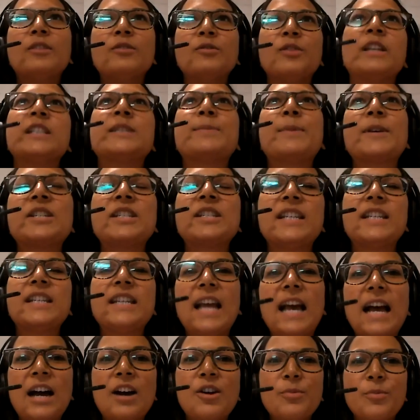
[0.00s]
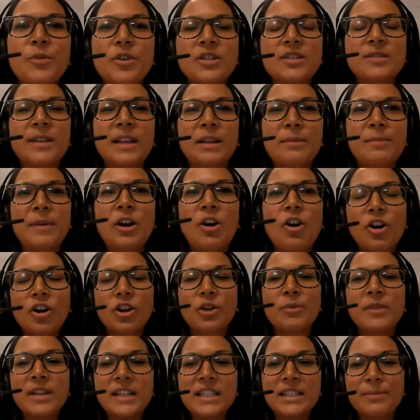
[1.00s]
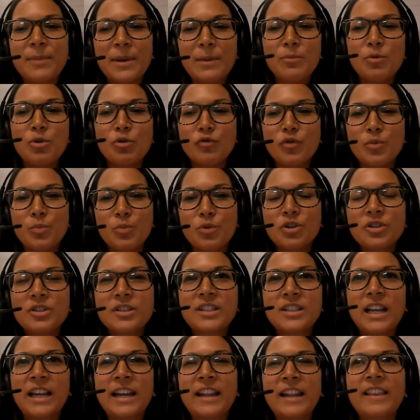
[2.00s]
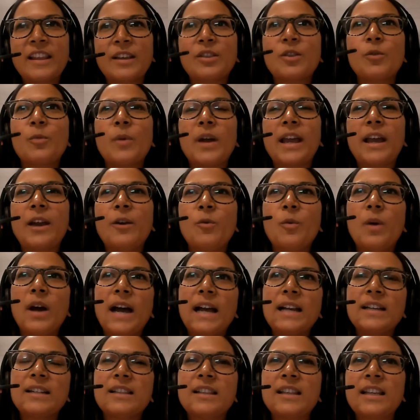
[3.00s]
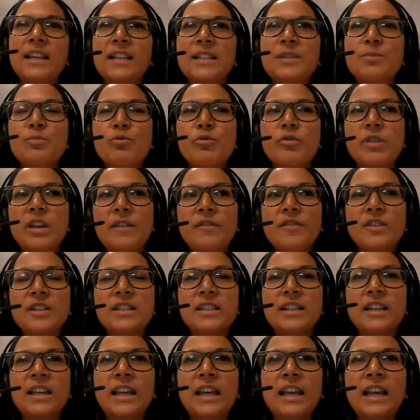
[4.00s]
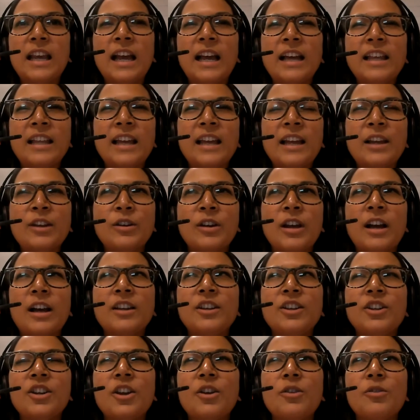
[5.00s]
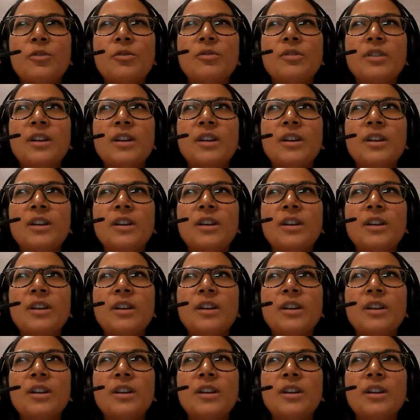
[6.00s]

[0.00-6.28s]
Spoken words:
especially now, because like my argument is a bit more robust, and I think the way I worded things previously, you know,